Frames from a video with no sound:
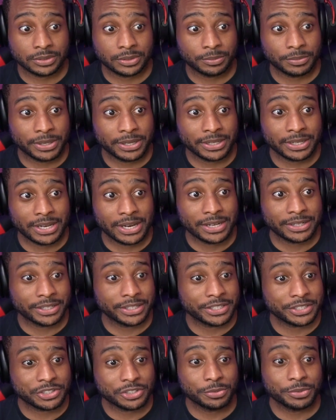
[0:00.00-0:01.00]
Oh my god,
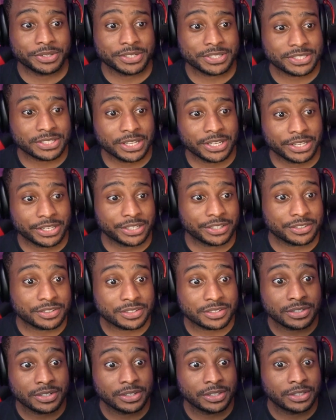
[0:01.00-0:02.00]
they assuming a stance.